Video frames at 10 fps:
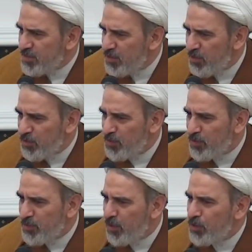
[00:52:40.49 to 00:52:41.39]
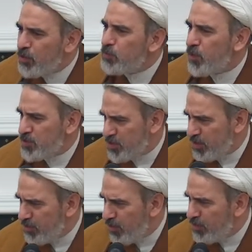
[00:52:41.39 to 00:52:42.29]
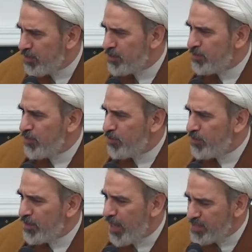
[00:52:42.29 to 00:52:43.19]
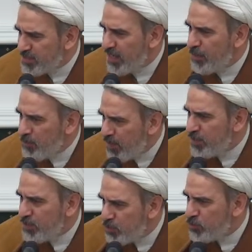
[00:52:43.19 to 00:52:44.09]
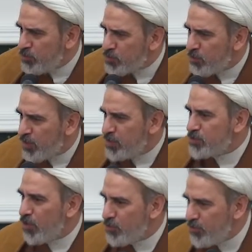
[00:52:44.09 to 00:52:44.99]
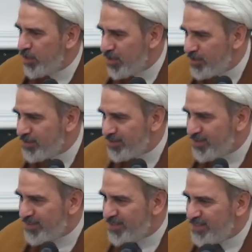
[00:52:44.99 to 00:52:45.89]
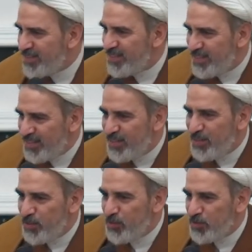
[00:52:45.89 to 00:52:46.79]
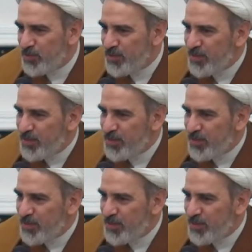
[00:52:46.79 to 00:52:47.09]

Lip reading: you know, not a good person, not a, you know, he has that ability to do so, but he's not doing it, you know.